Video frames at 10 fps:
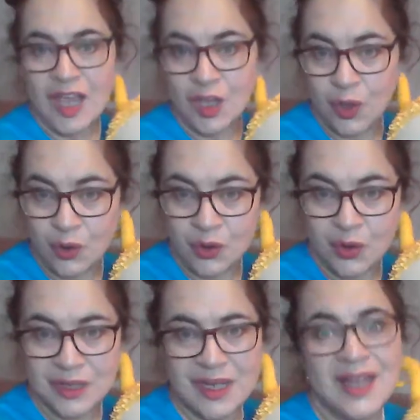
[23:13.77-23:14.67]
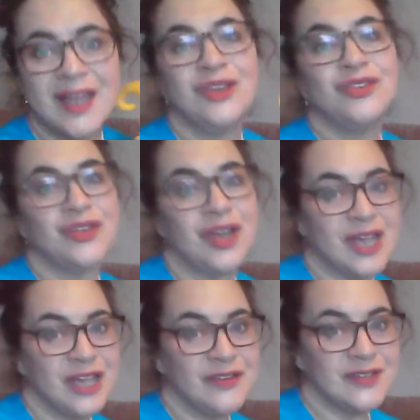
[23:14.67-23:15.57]
Your dad
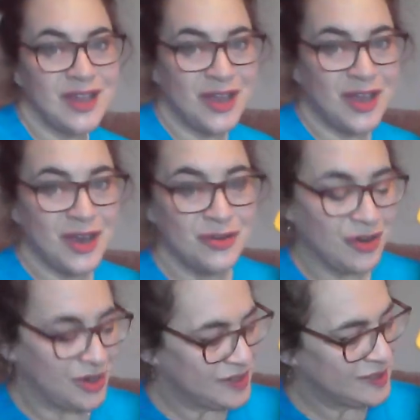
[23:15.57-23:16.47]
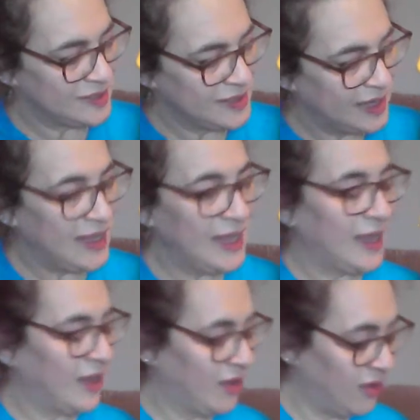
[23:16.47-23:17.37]
drives a rusty
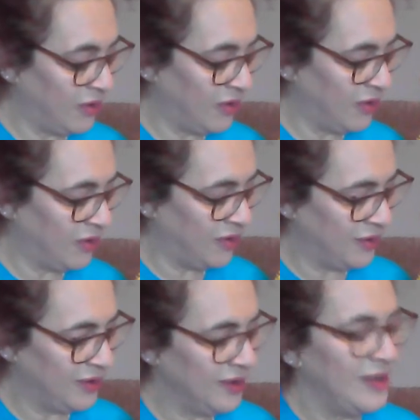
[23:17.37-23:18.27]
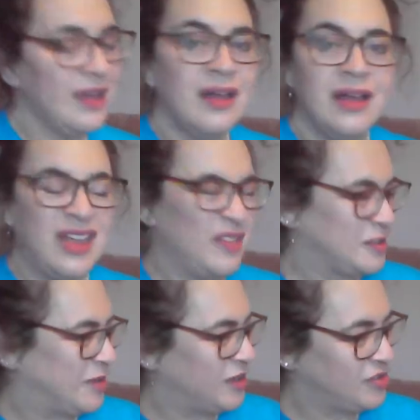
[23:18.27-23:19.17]
car. That's
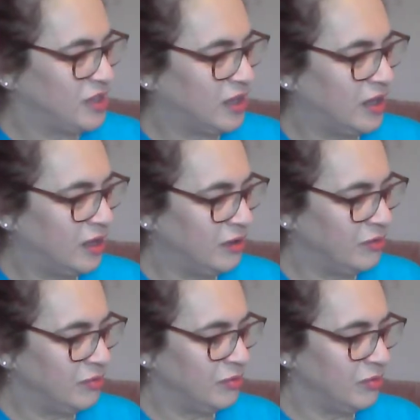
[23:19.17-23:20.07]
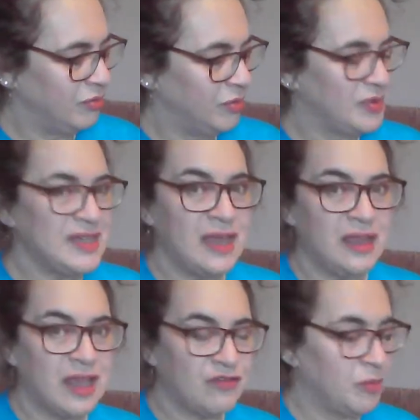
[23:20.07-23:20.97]
a bit cheeky. We're
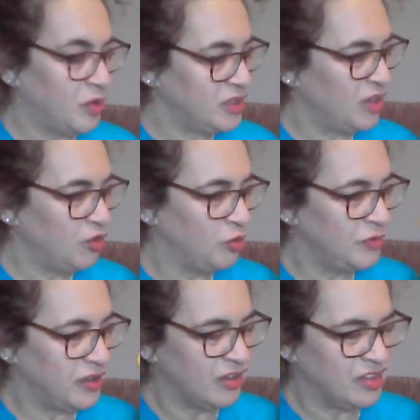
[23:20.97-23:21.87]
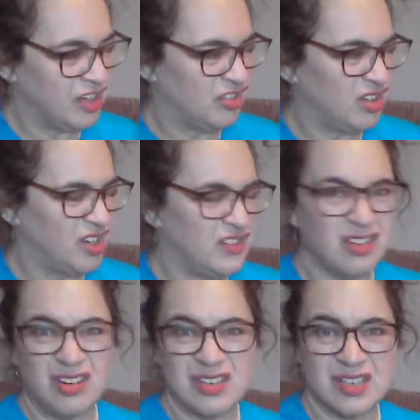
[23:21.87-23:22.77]
telling everybody at home that their dad drives a
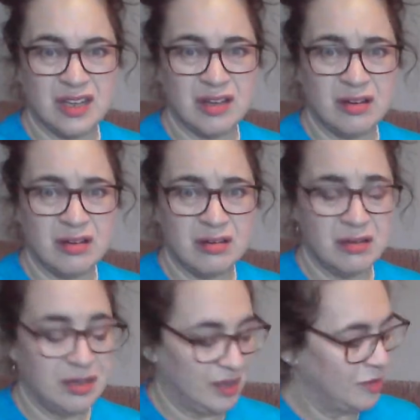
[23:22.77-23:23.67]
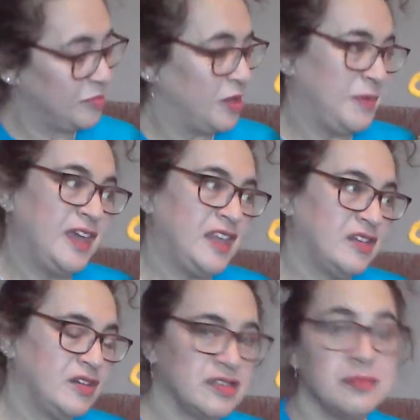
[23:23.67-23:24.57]
rusty car. Maybe he
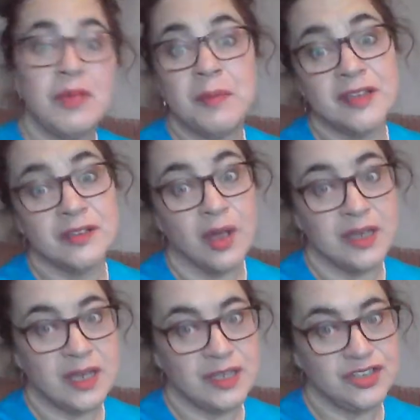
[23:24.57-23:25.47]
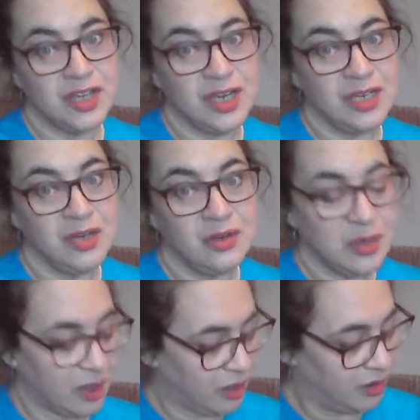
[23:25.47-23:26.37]
does. Maybe he's got a nice shiny new
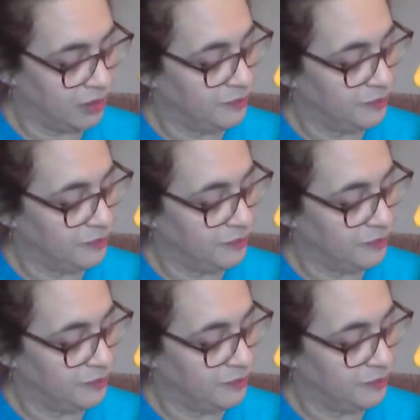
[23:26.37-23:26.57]
car.